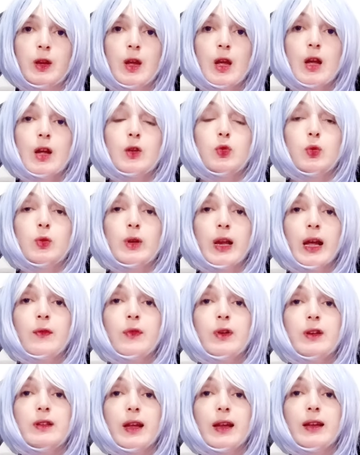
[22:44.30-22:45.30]
to
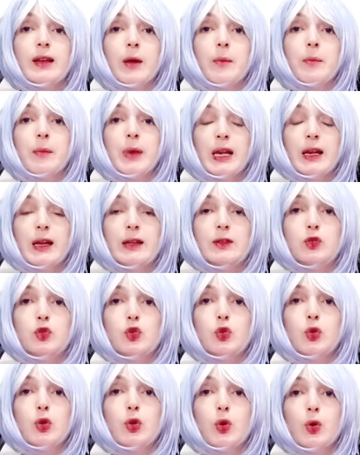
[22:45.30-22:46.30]
never take a minute
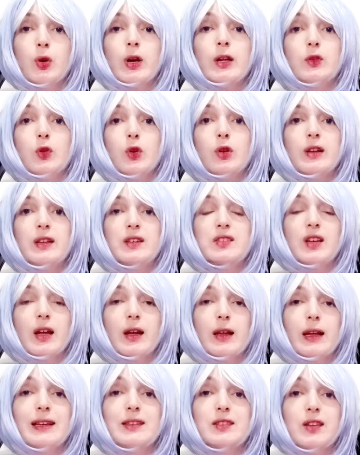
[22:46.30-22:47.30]
to look at your
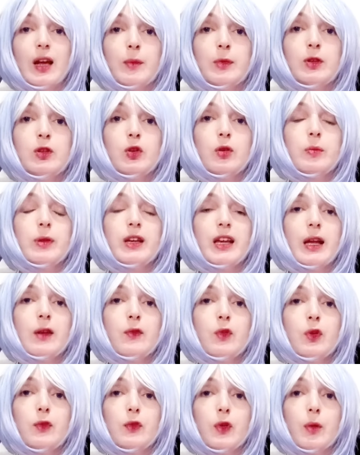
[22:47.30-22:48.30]
examine your
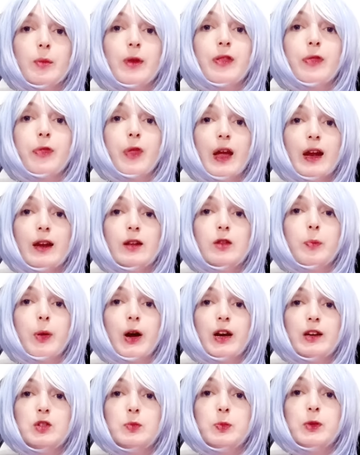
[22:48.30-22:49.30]
behavior from a third
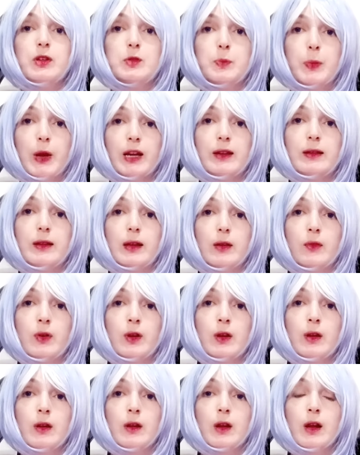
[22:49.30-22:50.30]
part's perspective.
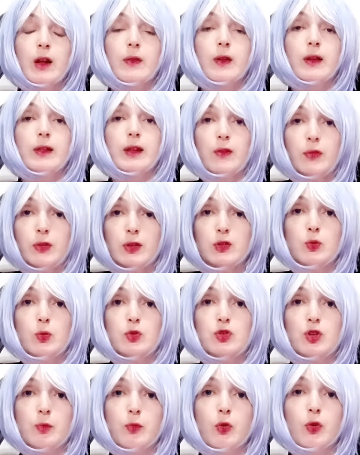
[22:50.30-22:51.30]
That if this was
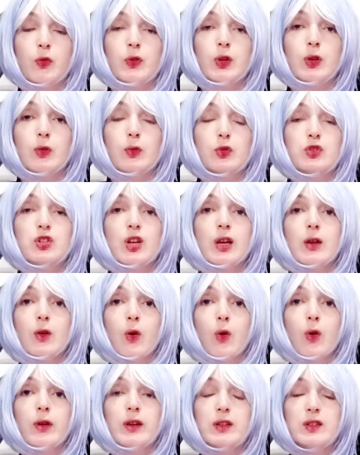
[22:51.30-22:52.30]
a movie, you would say,
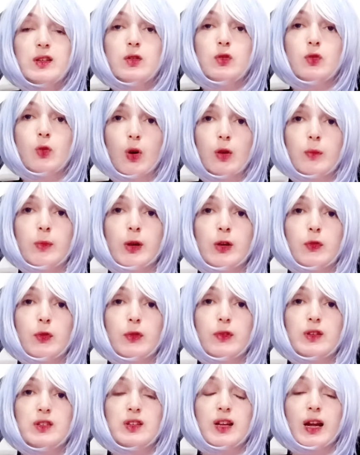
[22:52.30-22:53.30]
oh, is it normal for
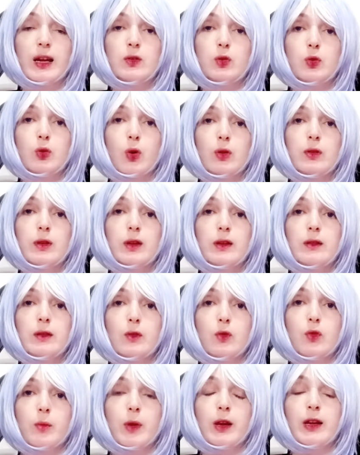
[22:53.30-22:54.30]
this guy to contact the
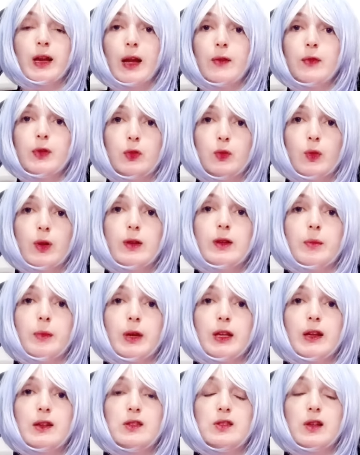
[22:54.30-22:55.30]
woman every 20
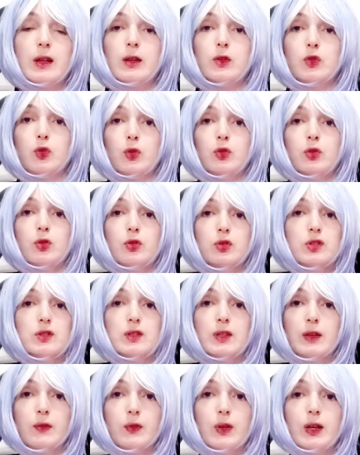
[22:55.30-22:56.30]
minutes? Like, don't you just
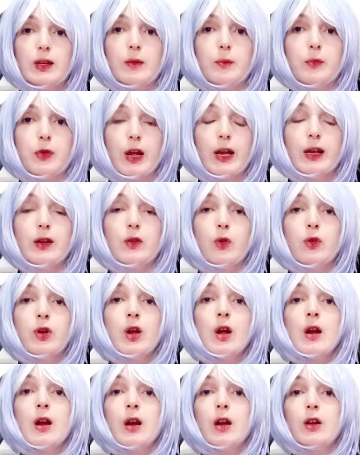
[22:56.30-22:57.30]
give her a break? Or
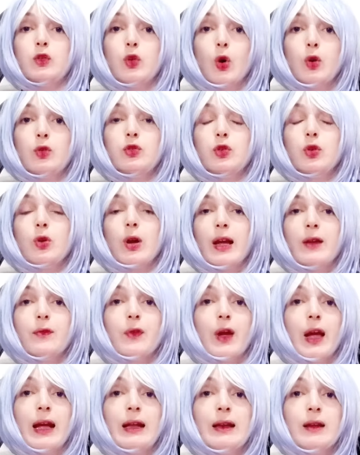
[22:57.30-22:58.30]
don't you have
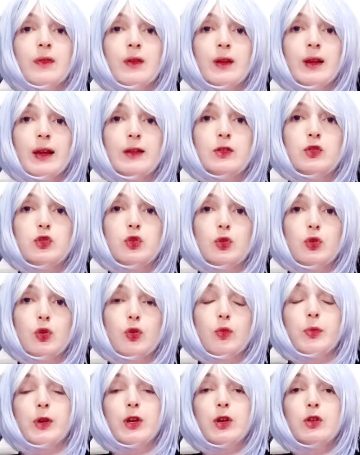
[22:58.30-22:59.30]
anything else to do?
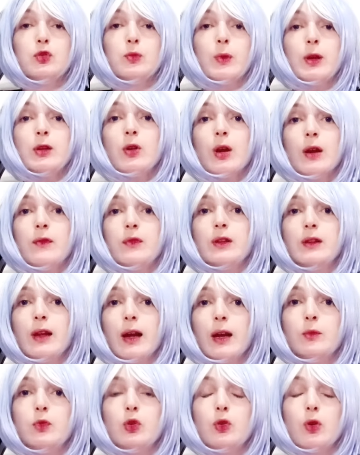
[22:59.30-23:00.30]
Because when you have the
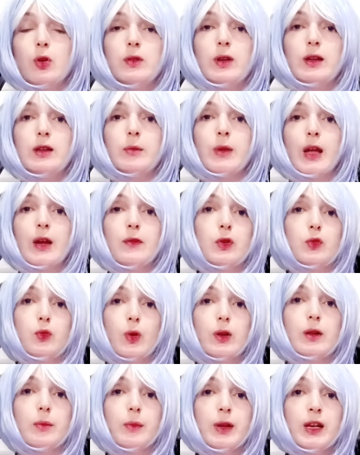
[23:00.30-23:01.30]
time to contact me every
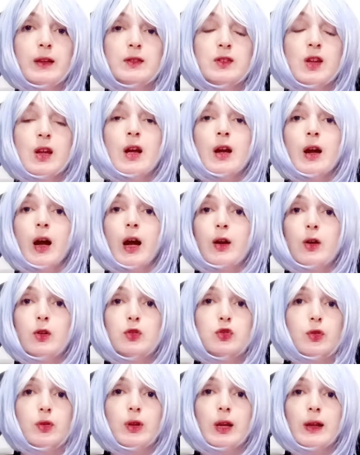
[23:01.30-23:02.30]
20 minutes, I
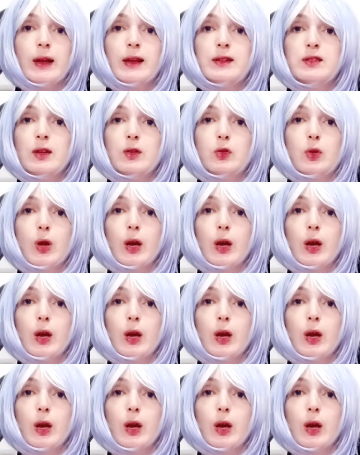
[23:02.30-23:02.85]
also realize that you have no